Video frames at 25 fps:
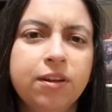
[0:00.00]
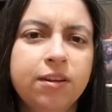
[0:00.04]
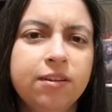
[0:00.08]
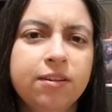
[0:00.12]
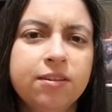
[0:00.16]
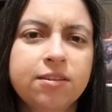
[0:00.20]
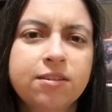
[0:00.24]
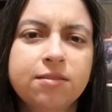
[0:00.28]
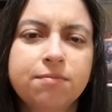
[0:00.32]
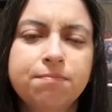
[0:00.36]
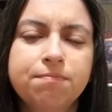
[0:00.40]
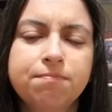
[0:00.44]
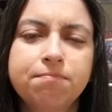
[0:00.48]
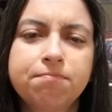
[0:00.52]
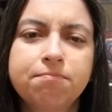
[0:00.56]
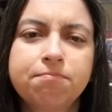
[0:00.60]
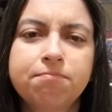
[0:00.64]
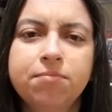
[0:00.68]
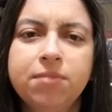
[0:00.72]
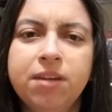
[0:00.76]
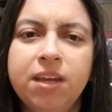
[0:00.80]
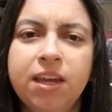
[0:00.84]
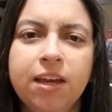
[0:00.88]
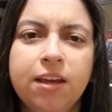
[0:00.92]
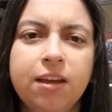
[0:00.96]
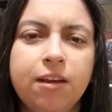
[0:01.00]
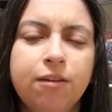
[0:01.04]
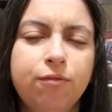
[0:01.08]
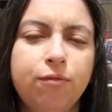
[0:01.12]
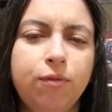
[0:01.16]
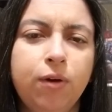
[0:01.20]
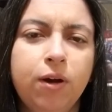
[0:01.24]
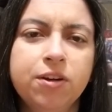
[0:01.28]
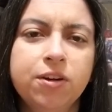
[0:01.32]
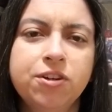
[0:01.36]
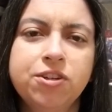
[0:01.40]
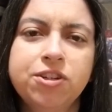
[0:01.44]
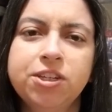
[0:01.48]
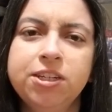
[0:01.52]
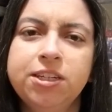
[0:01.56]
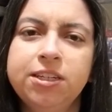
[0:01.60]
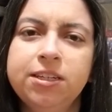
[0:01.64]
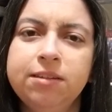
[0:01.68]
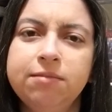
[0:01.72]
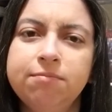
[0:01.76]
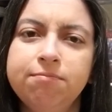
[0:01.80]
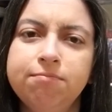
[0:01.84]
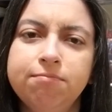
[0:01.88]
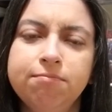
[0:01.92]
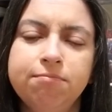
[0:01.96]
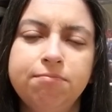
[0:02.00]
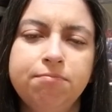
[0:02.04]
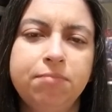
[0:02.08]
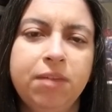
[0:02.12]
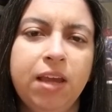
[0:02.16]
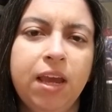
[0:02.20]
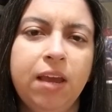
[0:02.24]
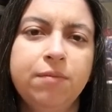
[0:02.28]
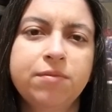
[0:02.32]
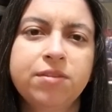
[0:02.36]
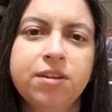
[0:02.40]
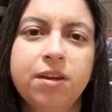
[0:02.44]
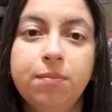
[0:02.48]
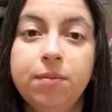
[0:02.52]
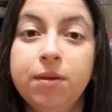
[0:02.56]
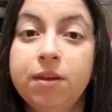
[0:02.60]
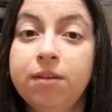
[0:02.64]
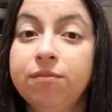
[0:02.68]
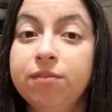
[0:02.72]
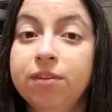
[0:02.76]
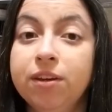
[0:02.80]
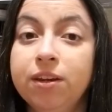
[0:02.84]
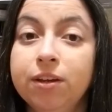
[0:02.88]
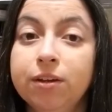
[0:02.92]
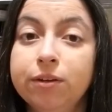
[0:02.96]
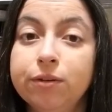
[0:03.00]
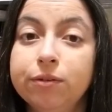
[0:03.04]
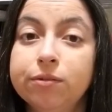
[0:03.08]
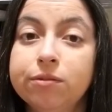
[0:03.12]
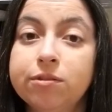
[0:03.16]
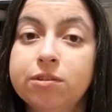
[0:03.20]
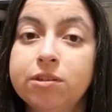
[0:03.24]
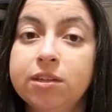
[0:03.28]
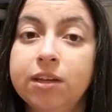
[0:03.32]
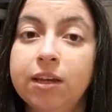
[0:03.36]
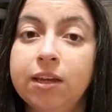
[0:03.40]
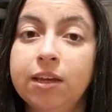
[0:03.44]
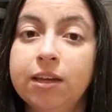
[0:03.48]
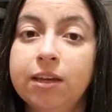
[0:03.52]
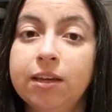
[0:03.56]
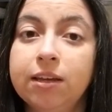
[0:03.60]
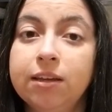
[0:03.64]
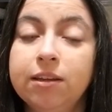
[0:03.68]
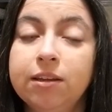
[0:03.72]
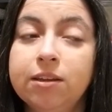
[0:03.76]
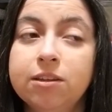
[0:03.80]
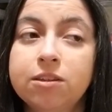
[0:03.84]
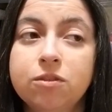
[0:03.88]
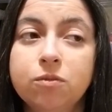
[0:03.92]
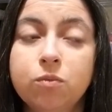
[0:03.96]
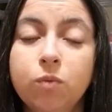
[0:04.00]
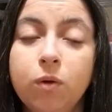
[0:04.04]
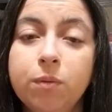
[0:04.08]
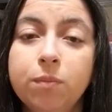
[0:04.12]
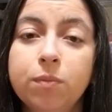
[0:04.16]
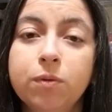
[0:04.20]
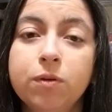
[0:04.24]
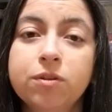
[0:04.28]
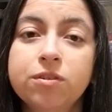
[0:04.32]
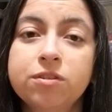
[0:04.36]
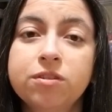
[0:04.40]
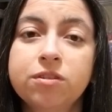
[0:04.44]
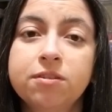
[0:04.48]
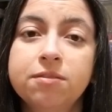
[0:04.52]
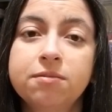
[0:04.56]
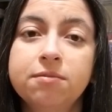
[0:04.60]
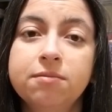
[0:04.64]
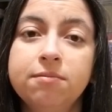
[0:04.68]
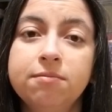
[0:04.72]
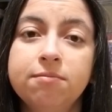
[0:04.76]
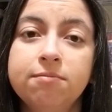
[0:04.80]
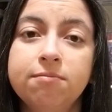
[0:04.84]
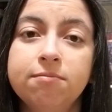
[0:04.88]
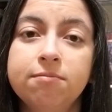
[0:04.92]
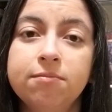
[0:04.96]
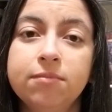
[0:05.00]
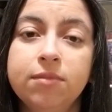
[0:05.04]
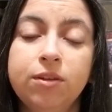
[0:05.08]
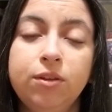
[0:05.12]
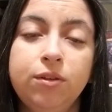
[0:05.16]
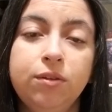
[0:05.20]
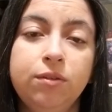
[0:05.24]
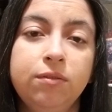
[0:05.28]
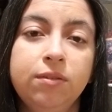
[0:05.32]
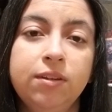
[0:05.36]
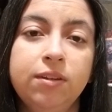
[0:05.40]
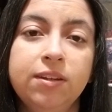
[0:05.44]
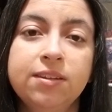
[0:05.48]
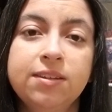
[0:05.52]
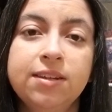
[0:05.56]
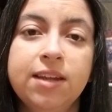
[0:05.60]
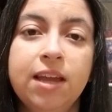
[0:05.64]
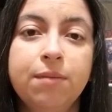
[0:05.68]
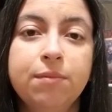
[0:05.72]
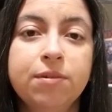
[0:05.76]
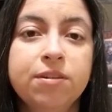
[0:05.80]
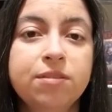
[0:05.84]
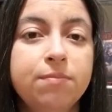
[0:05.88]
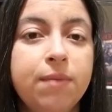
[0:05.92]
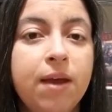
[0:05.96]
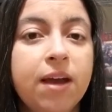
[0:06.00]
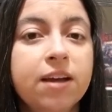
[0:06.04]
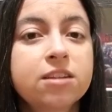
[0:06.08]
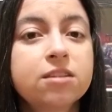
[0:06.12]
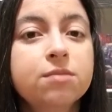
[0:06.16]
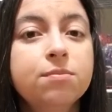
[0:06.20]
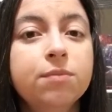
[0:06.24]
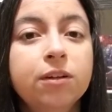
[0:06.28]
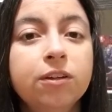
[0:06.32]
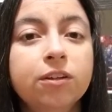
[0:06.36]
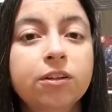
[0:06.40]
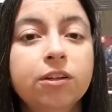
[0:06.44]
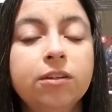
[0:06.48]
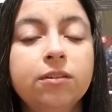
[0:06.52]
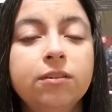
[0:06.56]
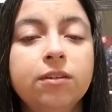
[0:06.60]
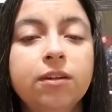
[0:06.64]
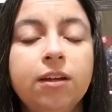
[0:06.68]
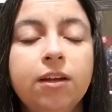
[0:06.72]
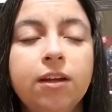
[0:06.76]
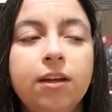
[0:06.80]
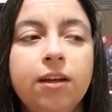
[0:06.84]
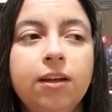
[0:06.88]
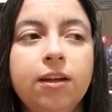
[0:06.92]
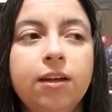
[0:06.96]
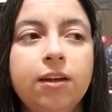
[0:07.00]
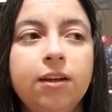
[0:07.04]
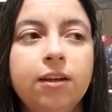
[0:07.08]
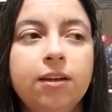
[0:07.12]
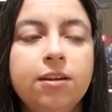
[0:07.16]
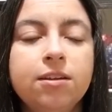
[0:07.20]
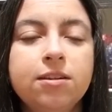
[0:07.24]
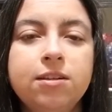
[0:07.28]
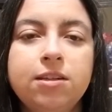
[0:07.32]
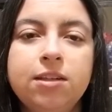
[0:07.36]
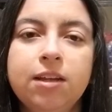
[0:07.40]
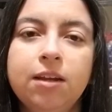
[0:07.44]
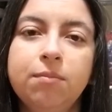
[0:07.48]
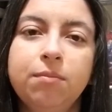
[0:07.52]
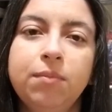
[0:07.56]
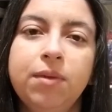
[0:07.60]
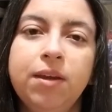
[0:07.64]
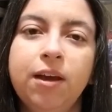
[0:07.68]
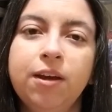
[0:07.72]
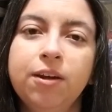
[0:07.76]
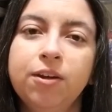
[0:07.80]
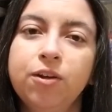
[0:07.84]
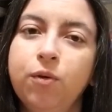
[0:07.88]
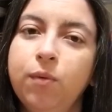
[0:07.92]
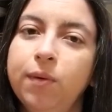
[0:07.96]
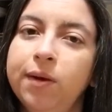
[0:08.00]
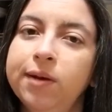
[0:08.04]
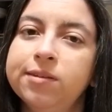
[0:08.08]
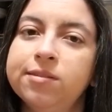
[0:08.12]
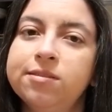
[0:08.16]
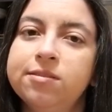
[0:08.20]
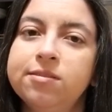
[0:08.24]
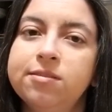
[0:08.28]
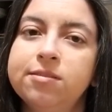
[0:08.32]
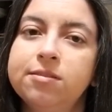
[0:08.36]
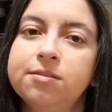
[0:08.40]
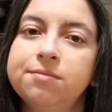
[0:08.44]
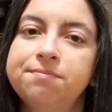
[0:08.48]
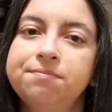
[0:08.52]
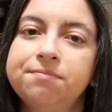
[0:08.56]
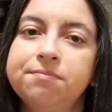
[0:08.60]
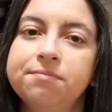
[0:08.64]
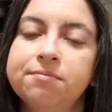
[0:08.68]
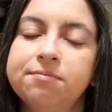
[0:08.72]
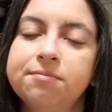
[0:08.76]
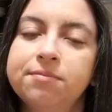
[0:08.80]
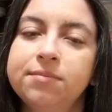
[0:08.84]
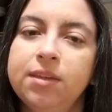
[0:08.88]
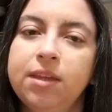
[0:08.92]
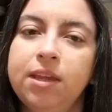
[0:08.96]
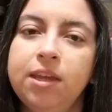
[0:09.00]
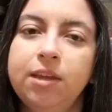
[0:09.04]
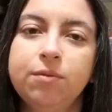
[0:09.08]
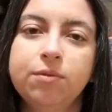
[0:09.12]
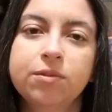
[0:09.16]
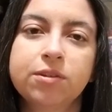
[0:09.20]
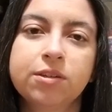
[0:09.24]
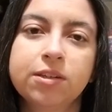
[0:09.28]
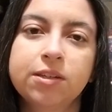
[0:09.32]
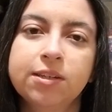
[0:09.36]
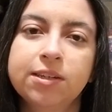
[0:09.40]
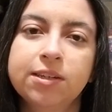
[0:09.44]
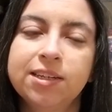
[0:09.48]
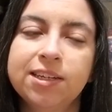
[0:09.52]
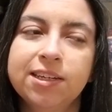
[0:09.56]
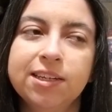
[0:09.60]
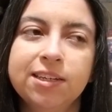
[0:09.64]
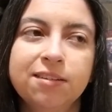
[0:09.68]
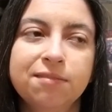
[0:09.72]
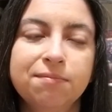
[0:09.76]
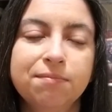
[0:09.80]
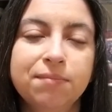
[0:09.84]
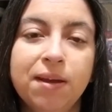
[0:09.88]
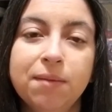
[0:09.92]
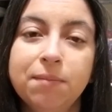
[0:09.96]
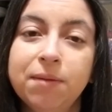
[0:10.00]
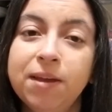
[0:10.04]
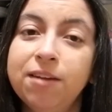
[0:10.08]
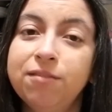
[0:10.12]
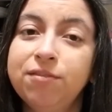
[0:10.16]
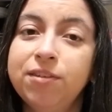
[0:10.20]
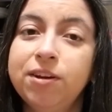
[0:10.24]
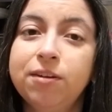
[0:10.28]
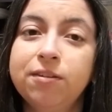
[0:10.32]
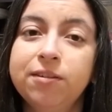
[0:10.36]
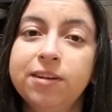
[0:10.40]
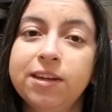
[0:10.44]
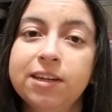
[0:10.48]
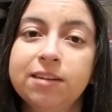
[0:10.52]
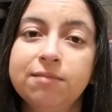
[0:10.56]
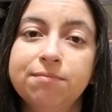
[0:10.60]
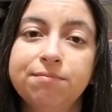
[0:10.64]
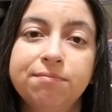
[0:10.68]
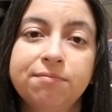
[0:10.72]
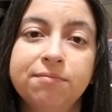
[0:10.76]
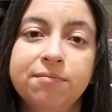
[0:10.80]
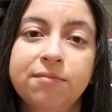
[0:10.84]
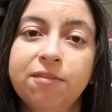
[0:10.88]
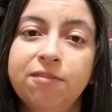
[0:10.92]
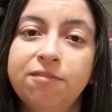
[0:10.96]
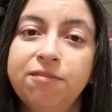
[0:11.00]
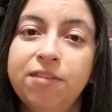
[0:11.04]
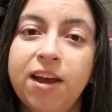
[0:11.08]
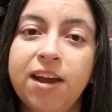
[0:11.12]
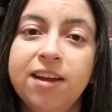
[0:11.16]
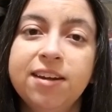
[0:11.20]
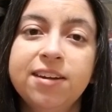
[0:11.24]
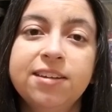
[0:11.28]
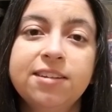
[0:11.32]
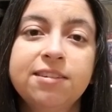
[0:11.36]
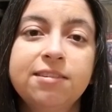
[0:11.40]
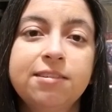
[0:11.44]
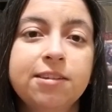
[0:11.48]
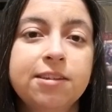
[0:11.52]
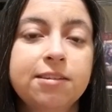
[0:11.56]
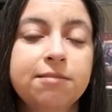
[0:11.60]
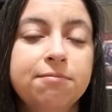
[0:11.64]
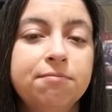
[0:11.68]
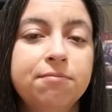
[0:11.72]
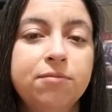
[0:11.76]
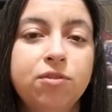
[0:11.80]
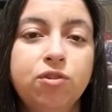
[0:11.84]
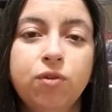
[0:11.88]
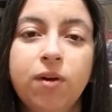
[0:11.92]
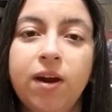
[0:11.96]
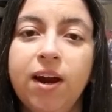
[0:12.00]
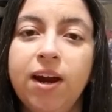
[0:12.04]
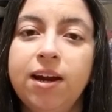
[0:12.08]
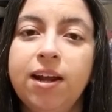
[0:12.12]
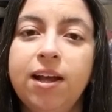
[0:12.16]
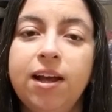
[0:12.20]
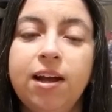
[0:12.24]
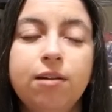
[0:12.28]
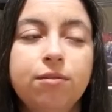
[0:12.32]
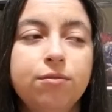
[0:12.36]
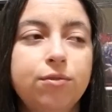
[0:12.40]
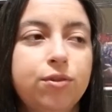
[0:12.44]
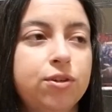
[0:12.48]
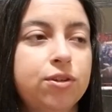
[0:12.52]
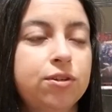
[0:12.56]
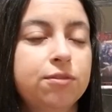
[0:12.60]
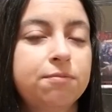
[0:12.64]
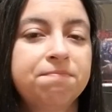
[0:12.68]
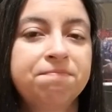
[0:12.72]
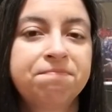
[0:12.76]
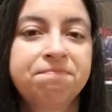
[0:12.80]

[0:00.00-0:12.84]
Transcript: on this kick of watching games I beat videos, and this one person, his name is Max Miller, sent me on a quest. He was like, I made a video game. Find it, try it out,